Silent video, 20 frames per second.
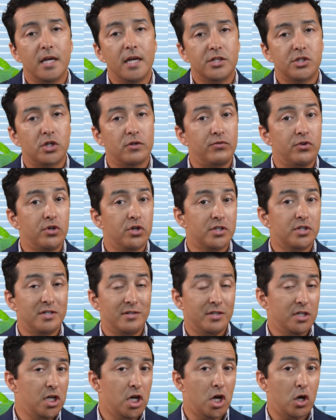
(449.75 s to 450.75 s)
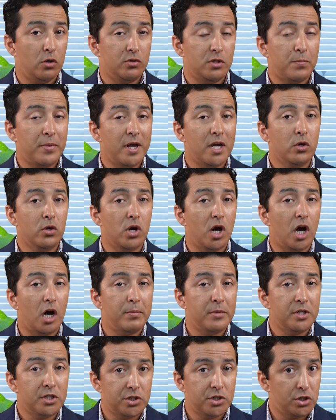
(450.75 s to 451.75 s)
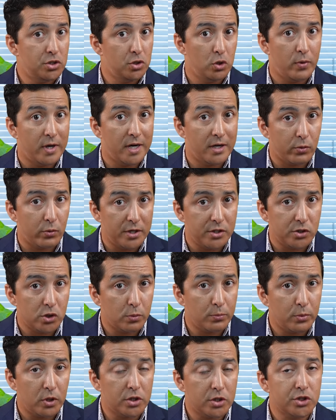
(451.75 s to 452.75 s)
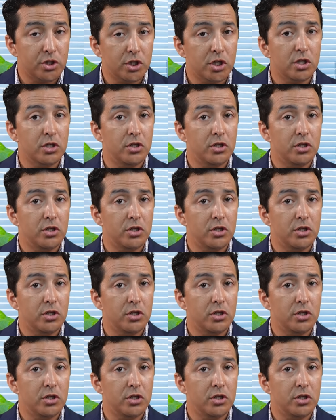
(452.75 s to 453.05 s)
So if you're, you know, depending on how much you want to raise your blood sugar,